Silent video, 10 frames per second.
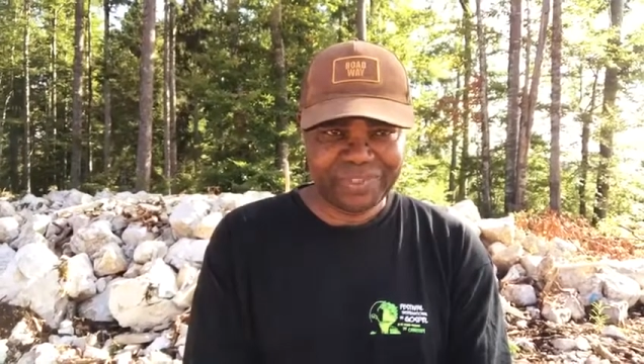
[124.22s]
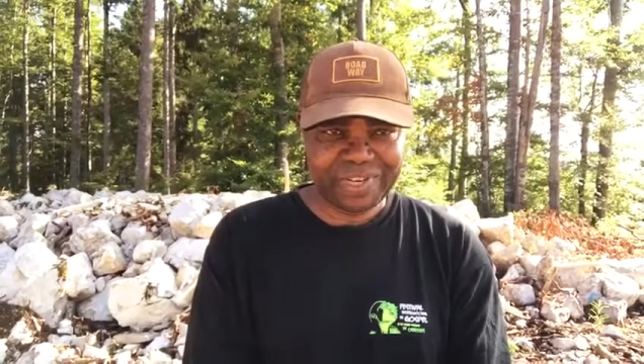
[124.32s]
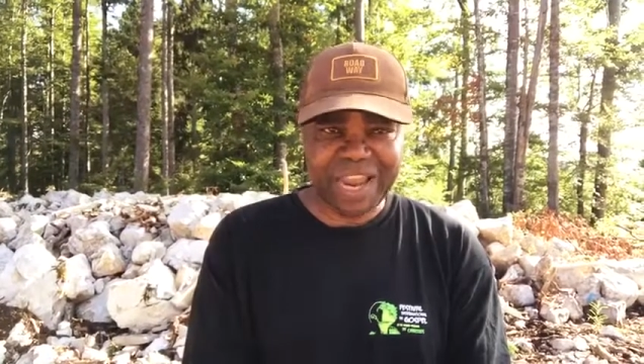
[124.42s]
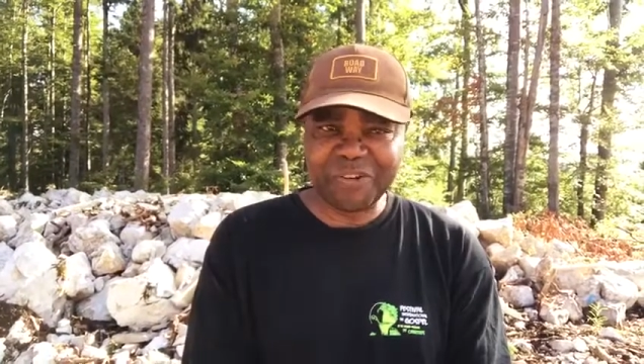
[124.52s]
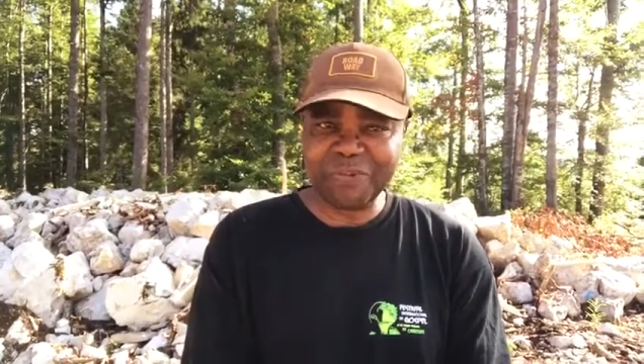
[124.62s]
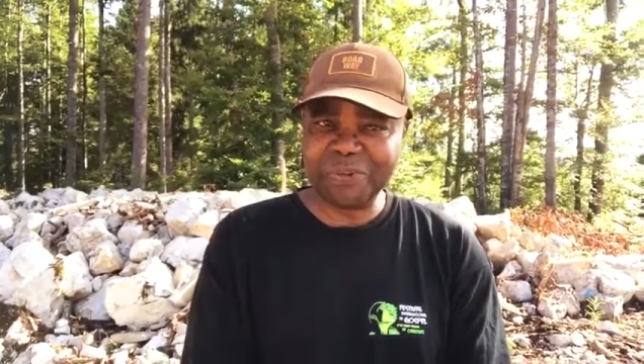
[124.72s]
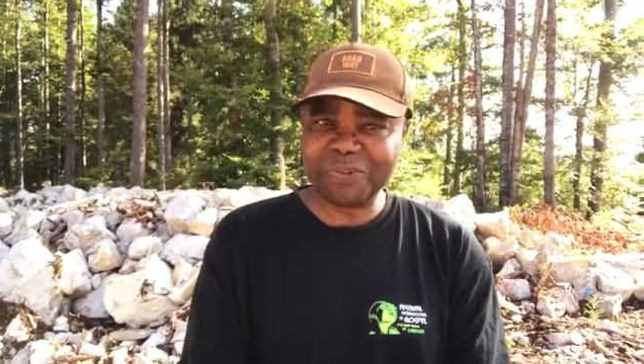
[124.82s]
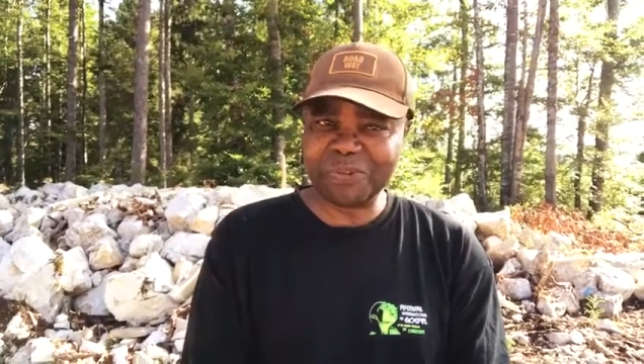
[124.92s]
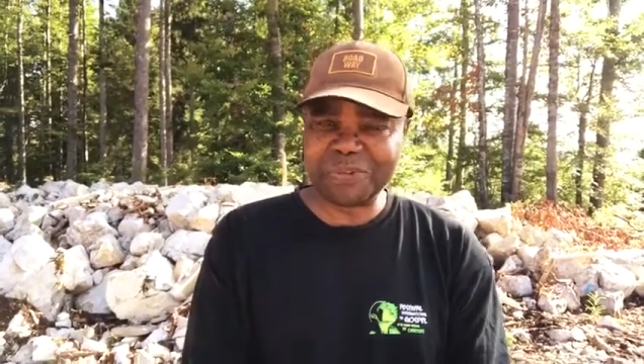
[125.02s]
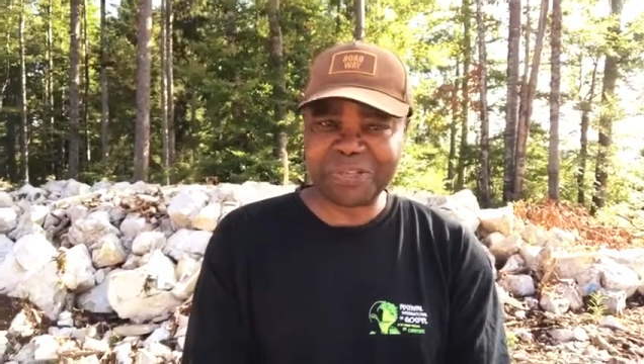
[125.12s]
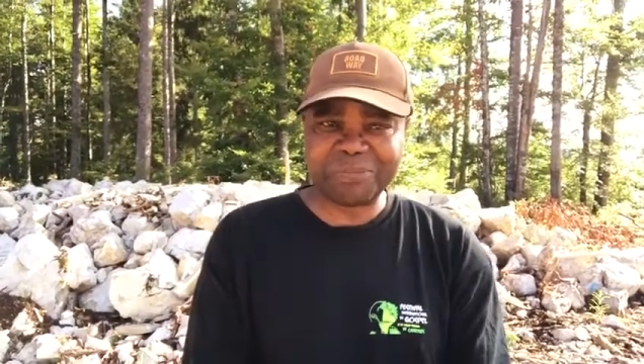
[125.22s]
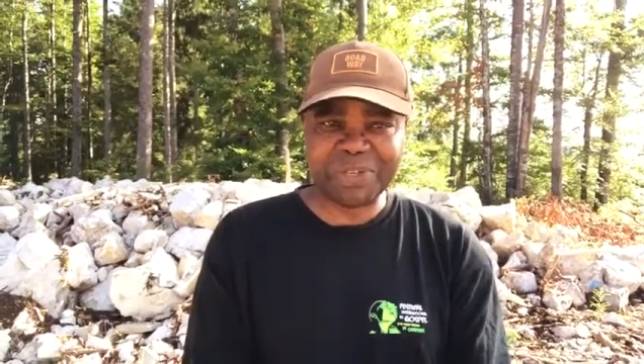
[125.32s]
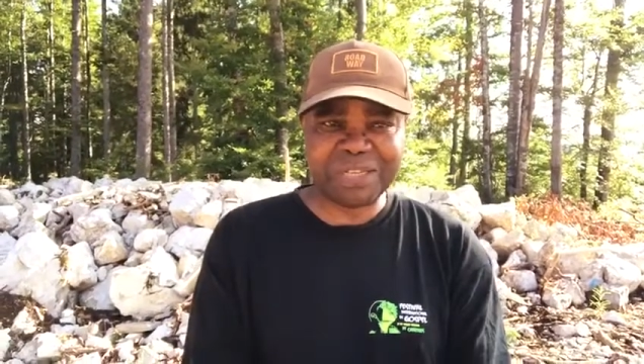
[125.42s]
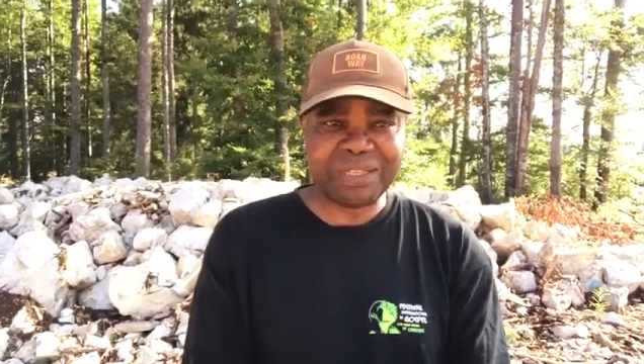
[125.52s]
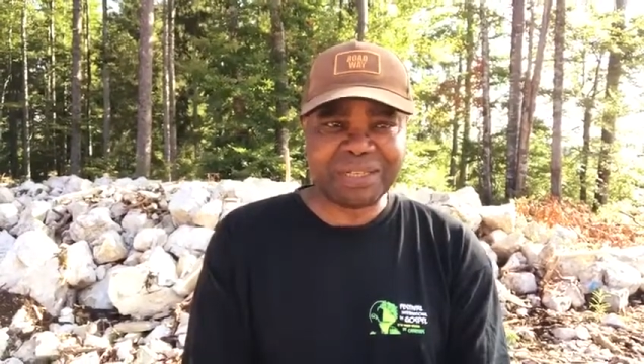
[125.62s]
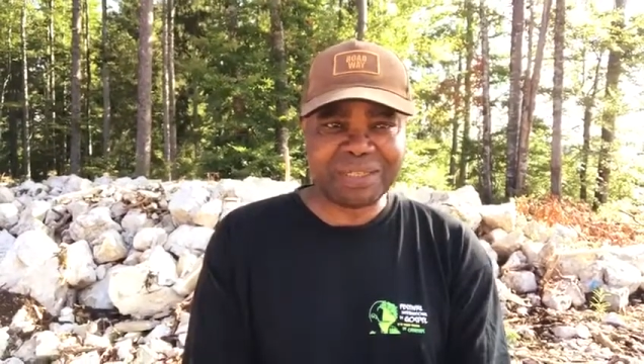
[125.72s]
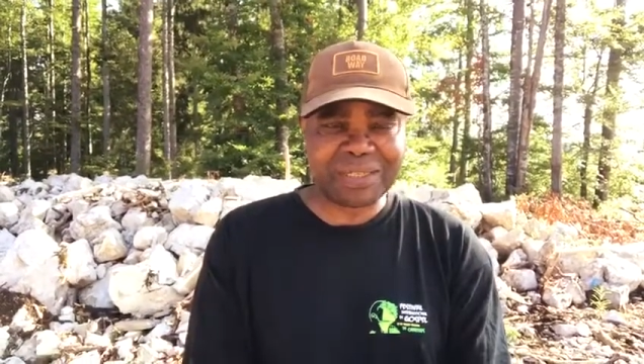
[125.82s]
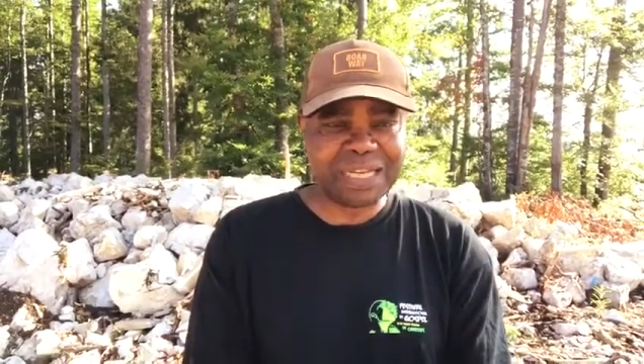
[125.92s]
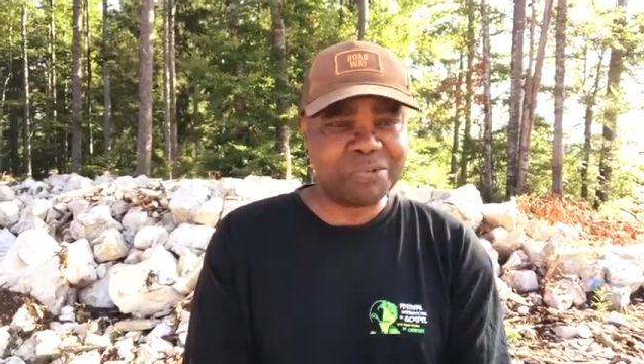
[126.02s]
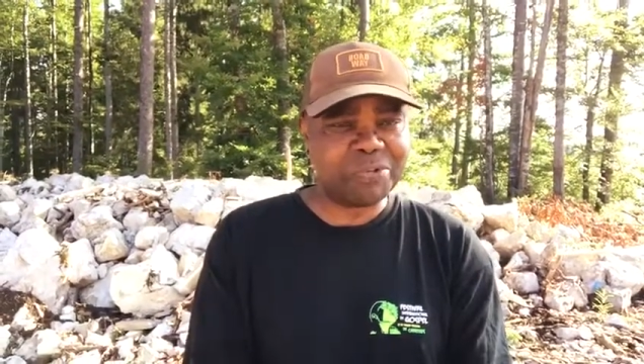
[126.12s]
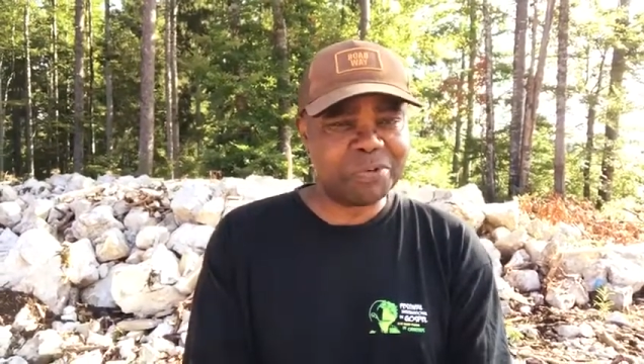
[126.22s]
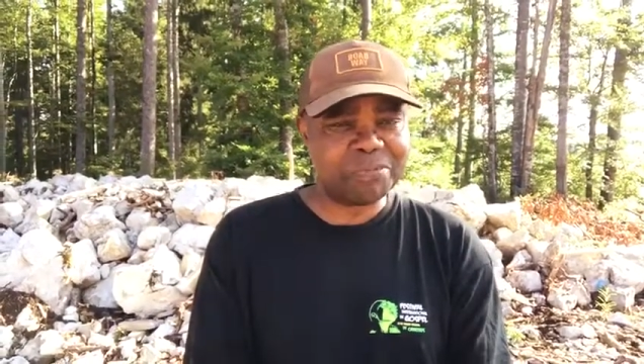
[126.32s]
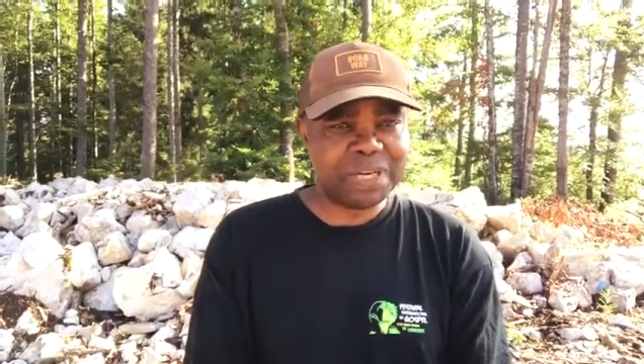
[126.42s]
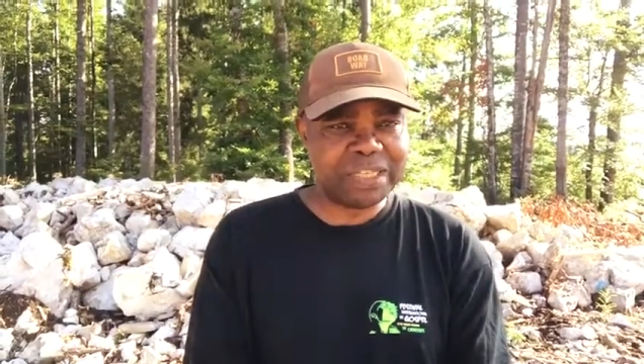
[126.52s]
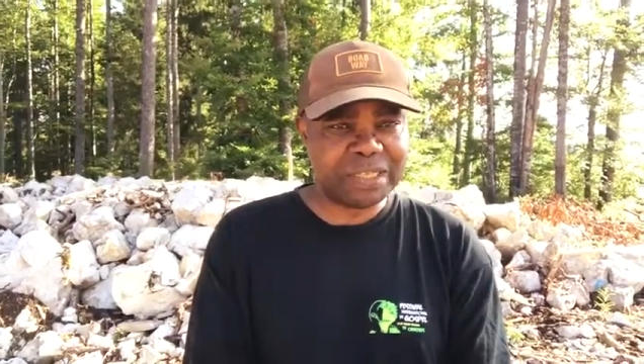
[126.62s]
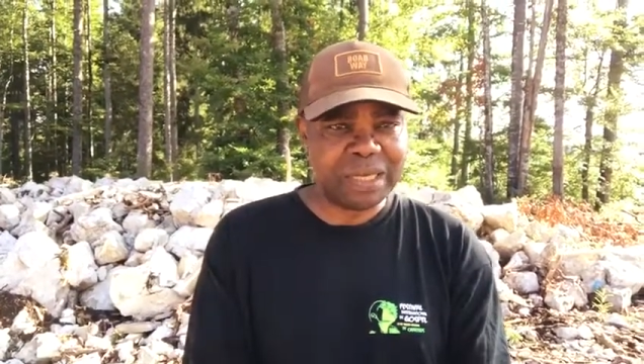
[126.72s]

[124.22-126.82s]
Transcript: I don't want to talk about that. I don't want my